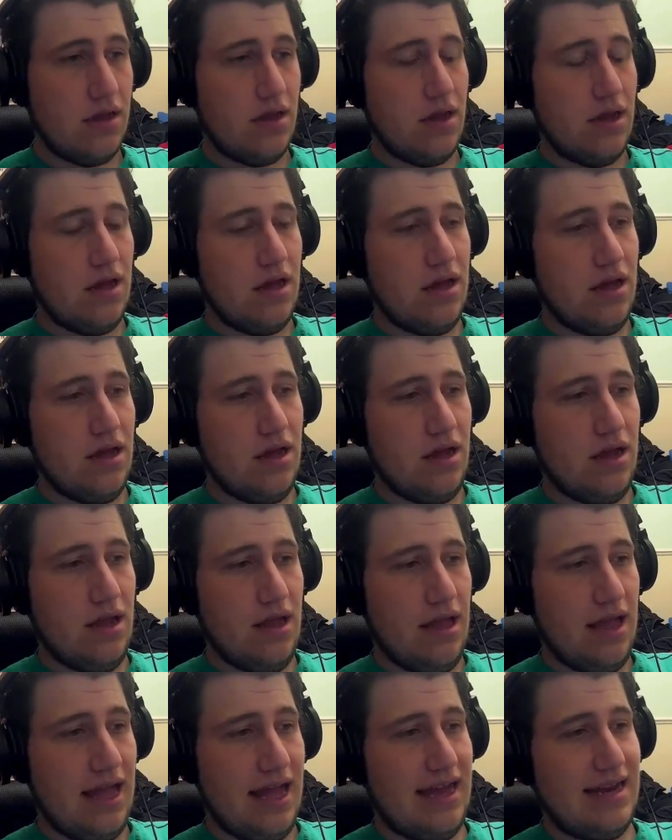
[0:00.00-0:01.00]
I
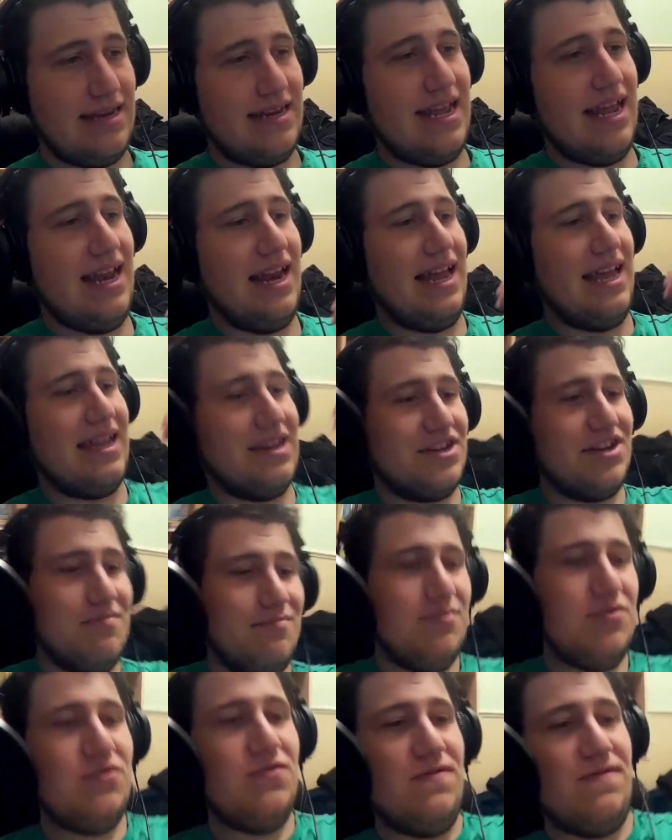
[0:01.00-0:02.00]
actually
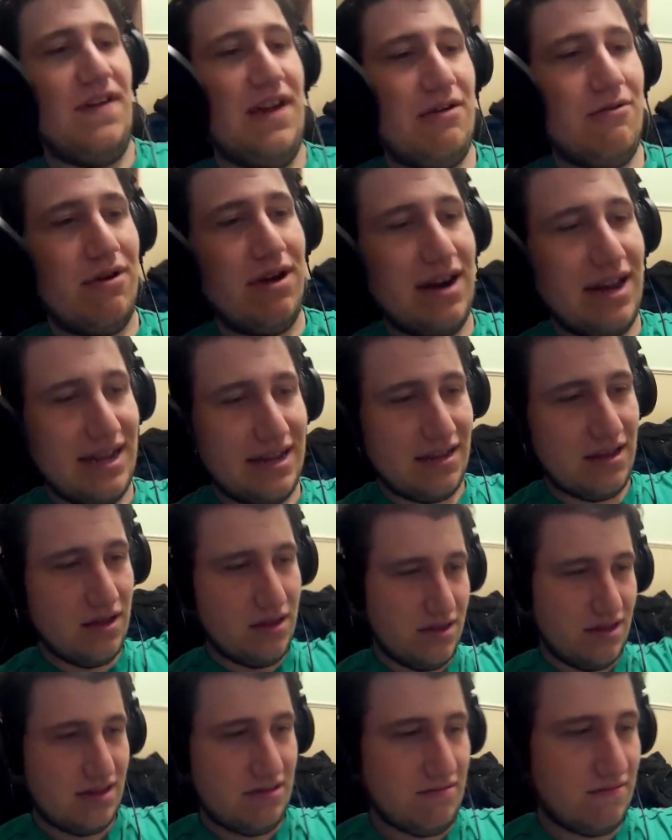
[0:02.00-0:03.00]
move out and I
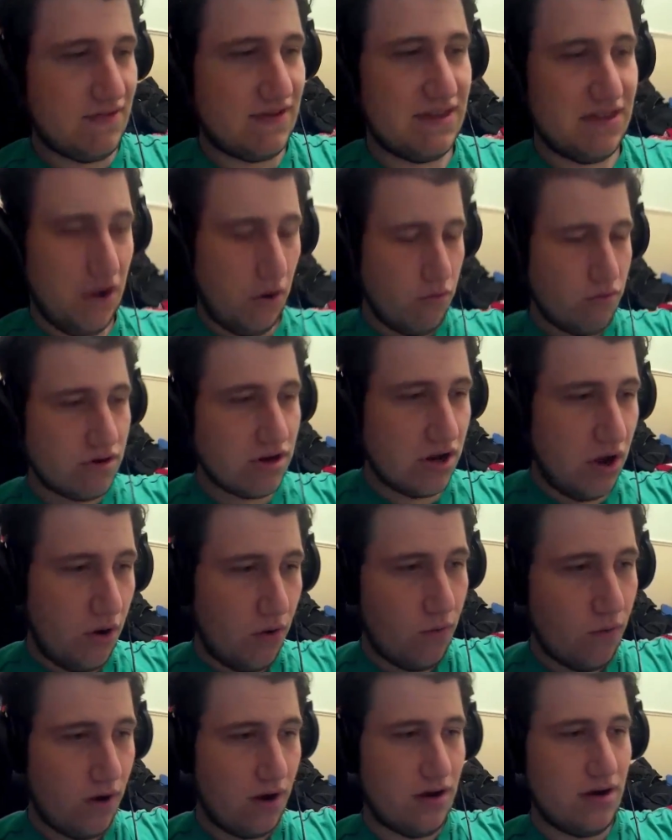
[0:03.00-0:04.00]
don't
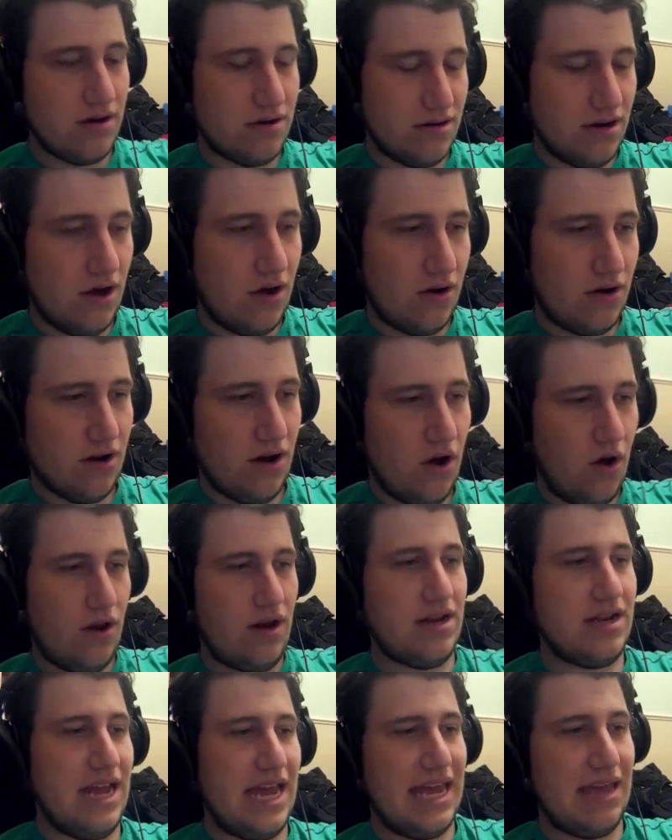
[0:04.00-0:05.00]
go on
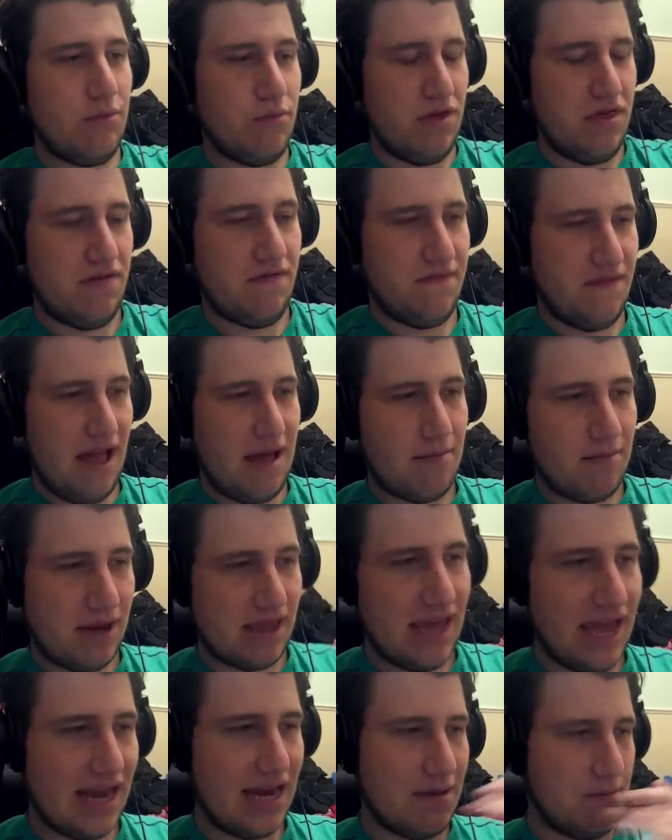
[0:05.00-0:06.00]
holiday with
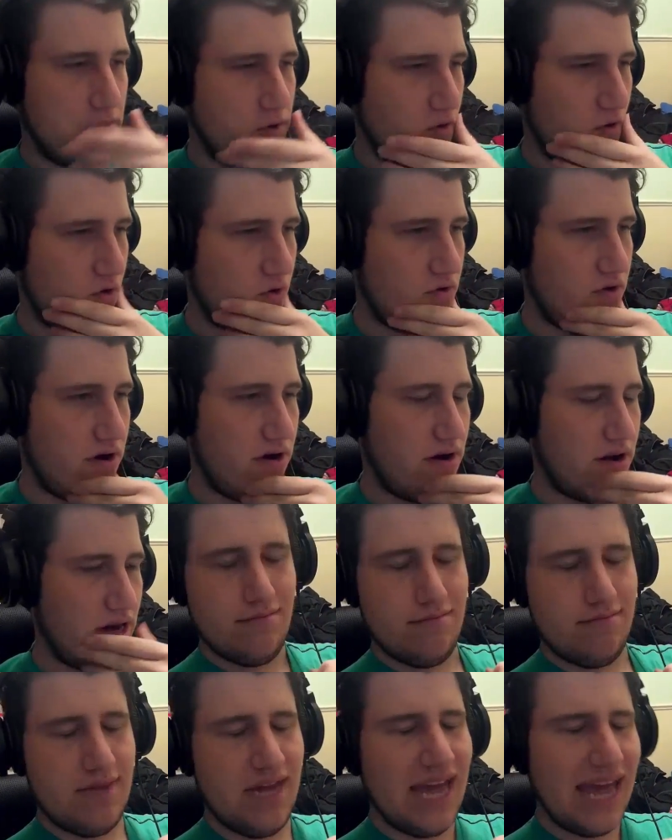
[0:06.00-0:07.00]
family anymore.
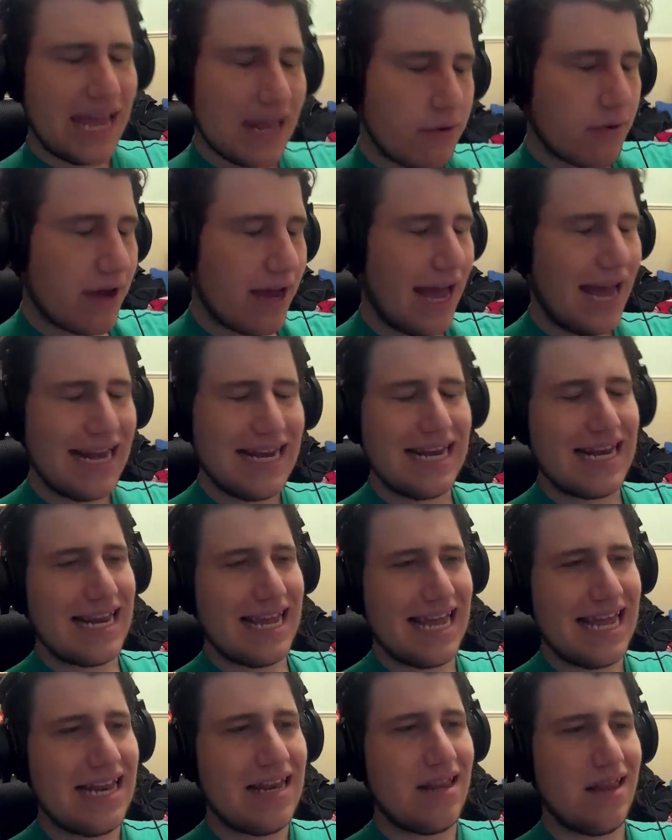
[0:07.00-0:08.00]
But anyway,
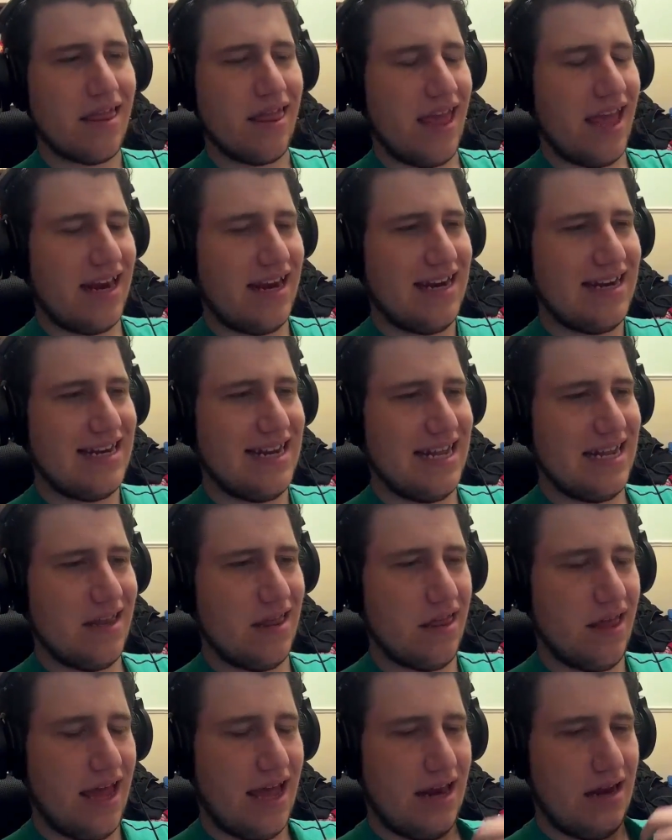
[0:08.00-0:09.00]
until
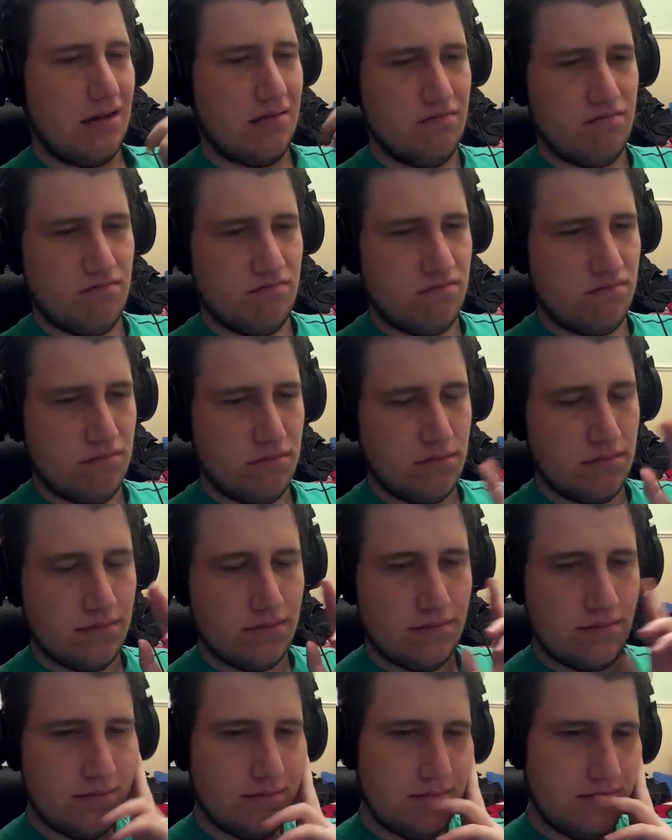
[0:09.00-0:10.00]
then,
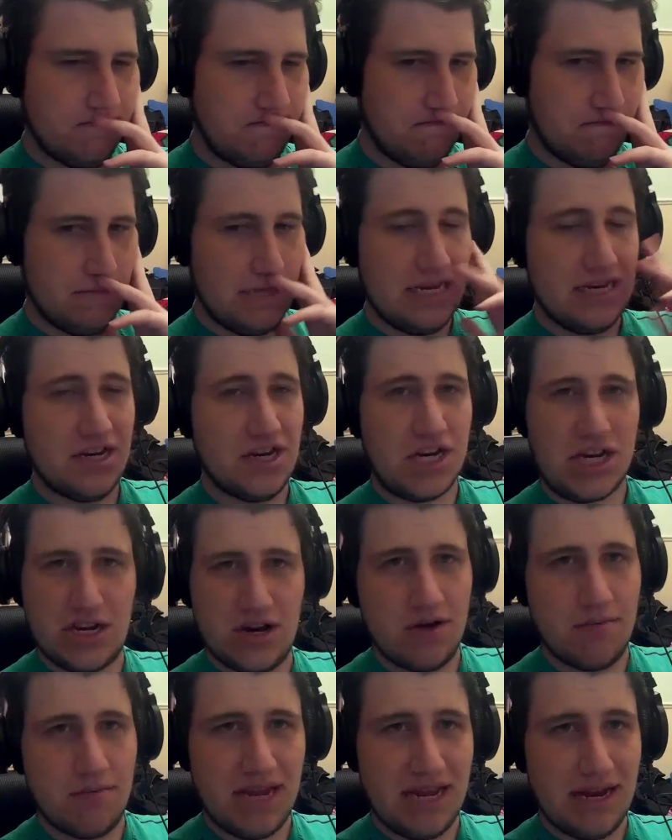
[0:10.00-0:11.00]
it's just
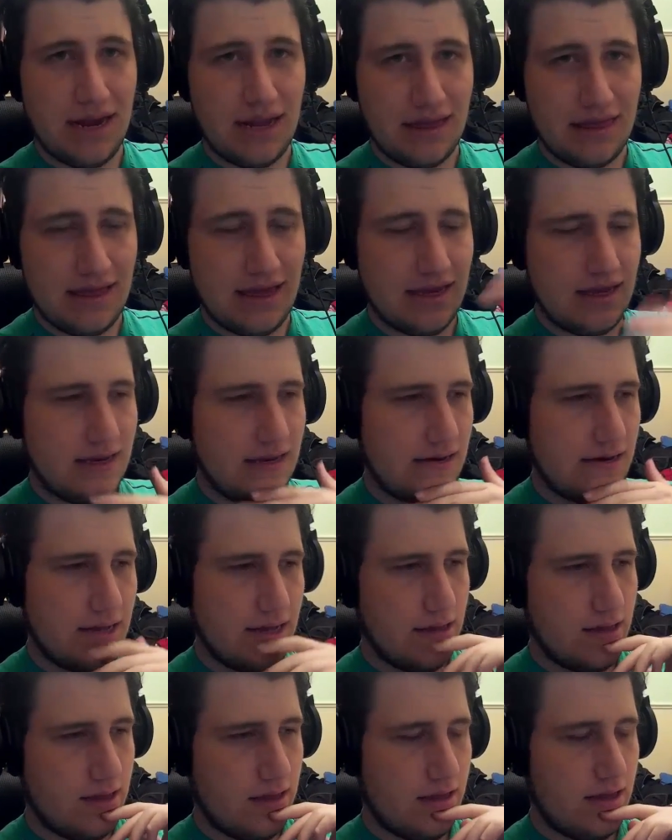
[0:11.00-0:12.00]
going like this.
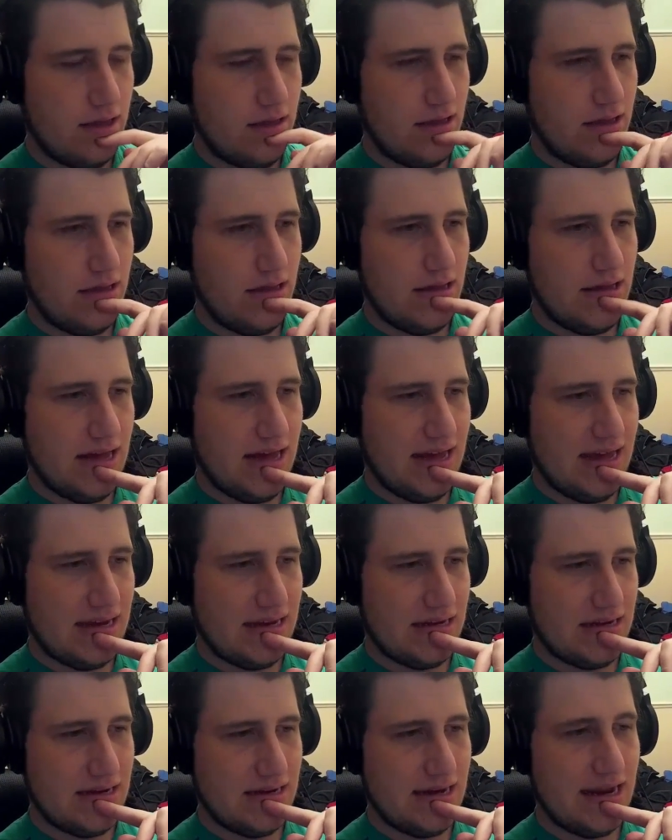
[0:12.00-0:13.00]

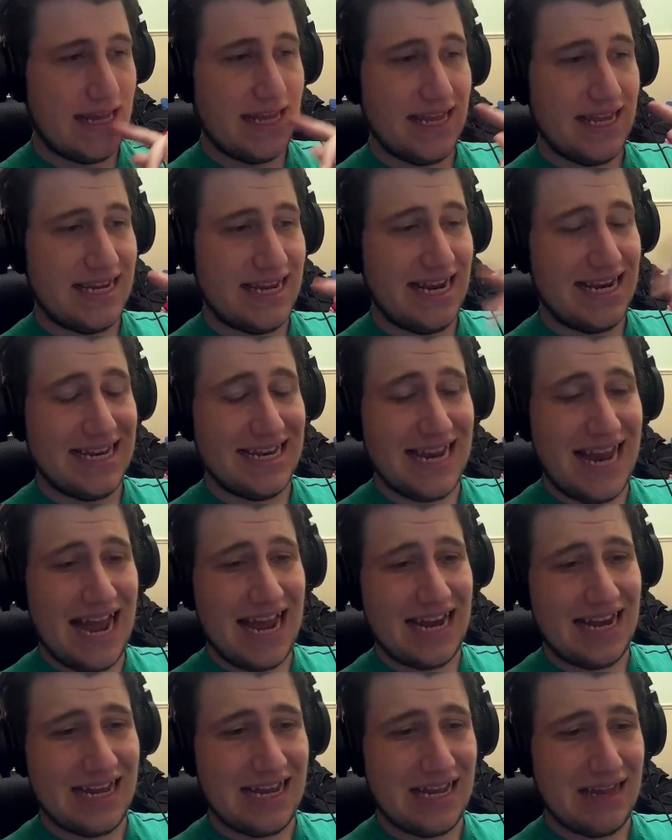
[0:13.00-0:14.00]
And like I said,
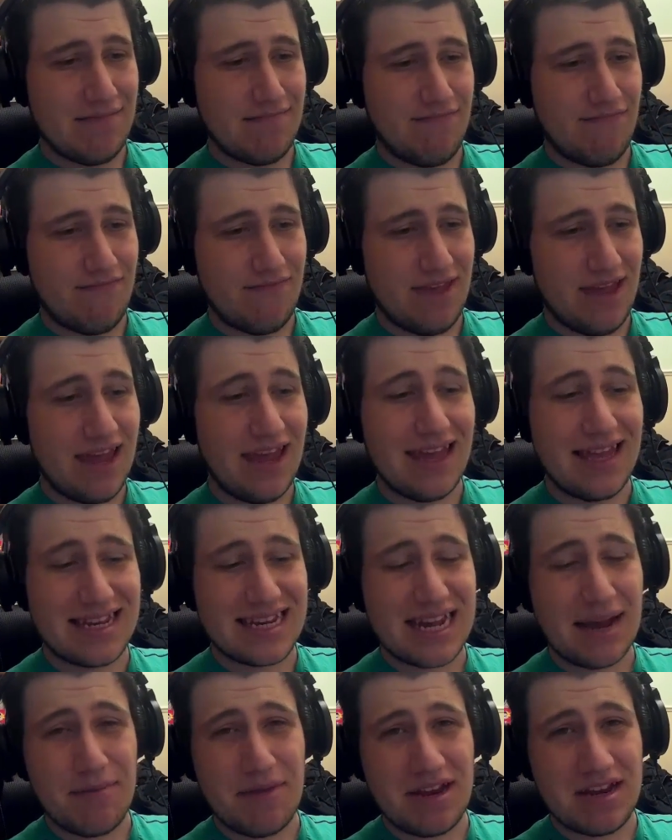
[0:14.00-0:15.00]
sadly, it is
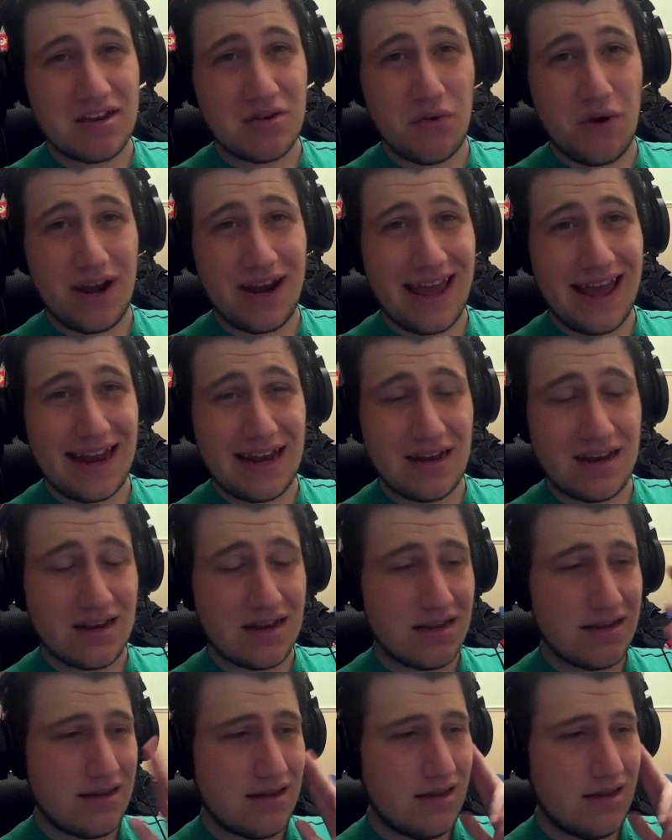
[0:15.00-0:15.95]
coming to an end.